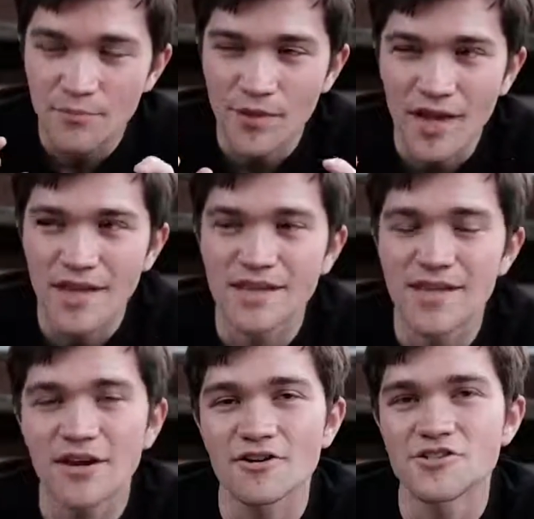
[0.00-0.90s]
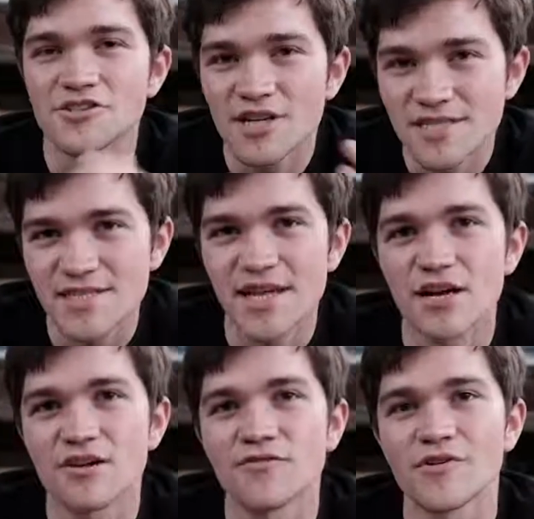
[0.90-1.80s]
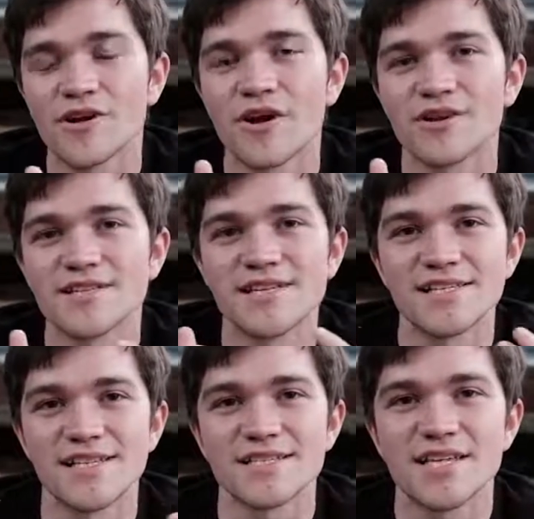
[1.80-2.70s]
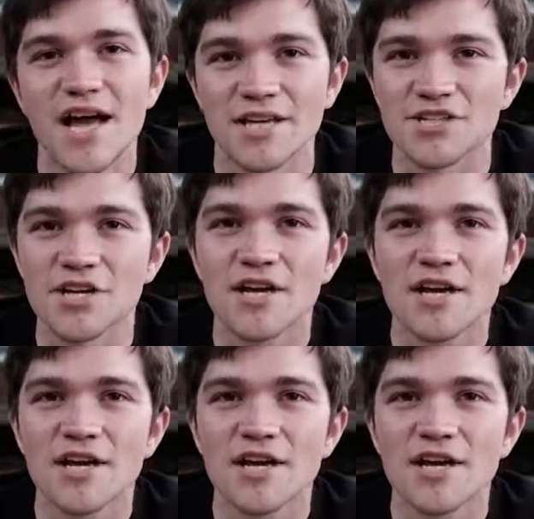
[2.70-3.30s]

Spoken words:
but they are just there for an artistic touch.